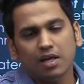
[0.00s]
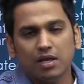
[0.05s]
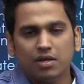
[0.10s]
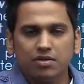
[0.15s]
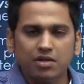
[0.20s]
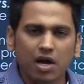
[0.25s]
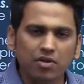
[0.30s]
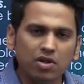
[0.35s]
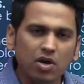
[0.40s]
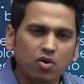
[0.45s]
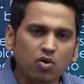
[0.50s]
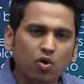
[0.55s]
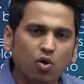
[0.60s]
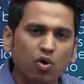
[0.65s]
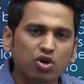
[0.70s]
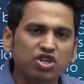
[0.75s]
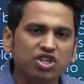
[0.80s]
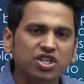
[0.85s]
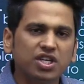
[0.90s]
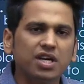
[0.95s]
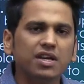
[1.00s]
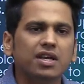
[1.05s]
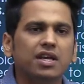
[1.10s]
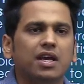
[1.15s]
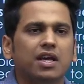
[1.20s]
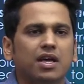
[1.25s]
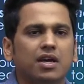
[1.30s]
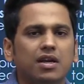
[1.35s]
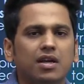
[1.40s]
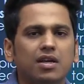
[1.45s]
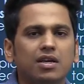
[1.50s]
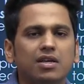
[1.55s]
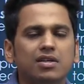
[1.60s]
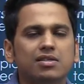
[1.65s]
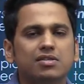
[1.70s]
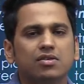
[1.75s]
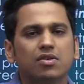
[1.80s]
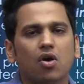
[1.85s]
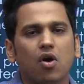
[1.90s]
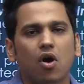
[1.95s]
Now the question here
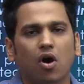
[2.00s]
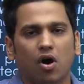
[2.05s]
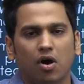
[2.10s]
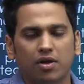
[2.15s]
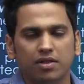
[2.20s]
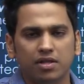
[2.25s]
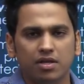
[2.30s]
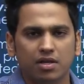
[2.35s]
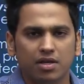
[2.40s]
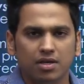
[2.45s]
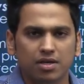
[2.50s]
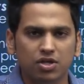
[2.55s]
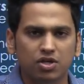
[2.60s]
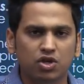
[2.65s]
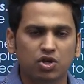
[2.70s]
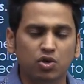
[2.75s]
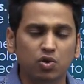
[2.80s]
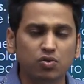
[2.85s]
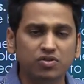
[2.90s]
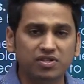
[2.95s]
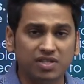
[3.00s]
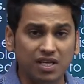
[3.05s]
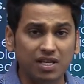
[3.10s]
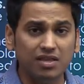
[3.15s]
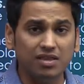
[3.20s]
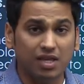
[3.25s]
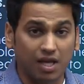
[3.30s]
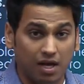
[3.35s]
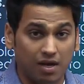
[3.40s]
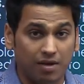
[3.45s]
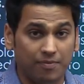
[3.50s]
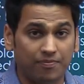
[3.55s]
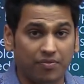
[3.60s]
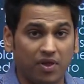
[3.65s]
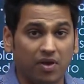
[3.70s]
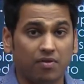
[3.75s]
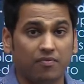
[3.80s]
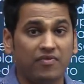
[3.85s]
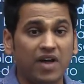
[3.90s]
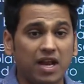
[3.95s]
is on using the,
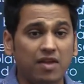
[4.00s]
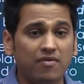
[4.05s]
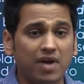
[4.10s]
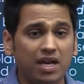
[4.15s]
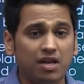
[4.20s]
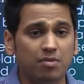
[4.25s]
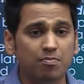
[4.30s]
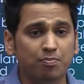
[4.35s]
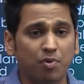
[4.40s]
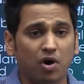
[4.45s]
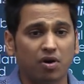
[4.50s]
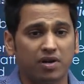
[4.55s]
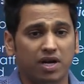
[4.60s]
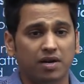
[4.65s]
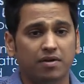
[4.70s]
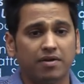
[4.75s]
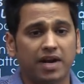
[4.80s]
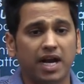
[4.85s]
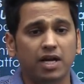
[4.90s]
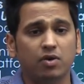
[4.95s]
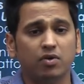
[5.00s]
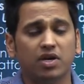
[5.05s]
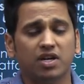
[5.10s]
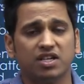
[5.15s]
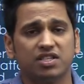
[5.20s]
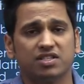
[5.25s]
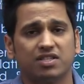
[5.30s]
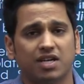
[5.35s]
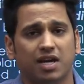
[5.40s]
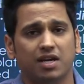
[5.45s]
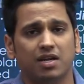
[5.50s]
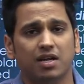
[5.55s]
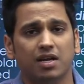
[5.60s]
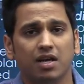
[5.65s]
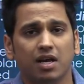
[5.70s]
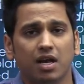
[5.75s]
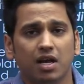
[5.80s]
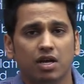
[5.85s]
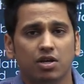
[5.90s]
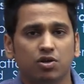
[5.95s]
very, very important, try to understand,
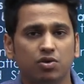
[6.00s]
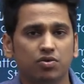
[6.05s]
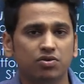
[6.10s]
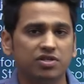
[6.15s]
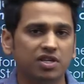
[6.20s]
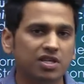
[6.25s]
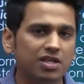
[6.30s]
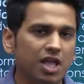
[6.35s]
using